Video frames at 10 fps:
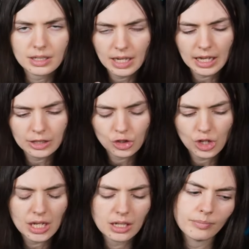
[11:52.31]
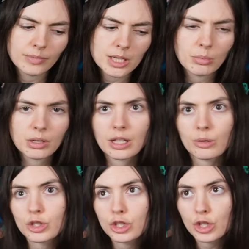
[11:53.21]
handshake. Somebody that
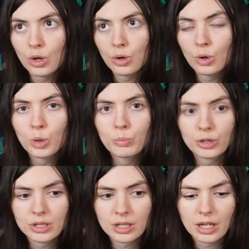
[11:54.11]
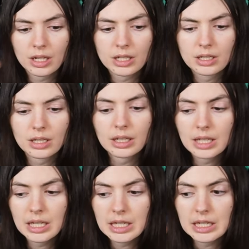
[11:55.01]
was so precise and
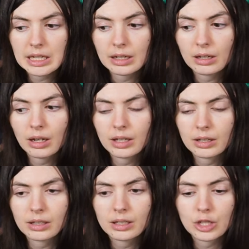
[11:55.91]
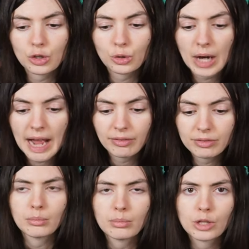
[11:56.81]
keen on his
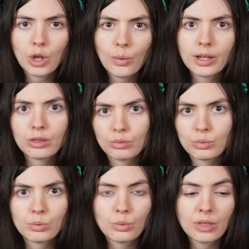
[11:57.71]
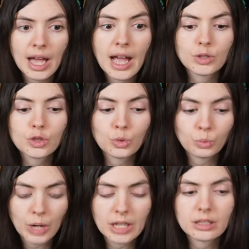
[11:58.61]
craft, going through that
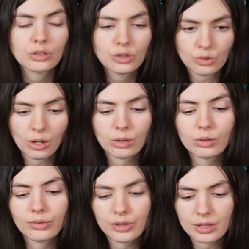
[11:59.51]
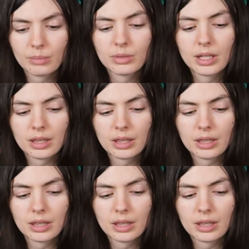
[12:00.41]
direct struggle for something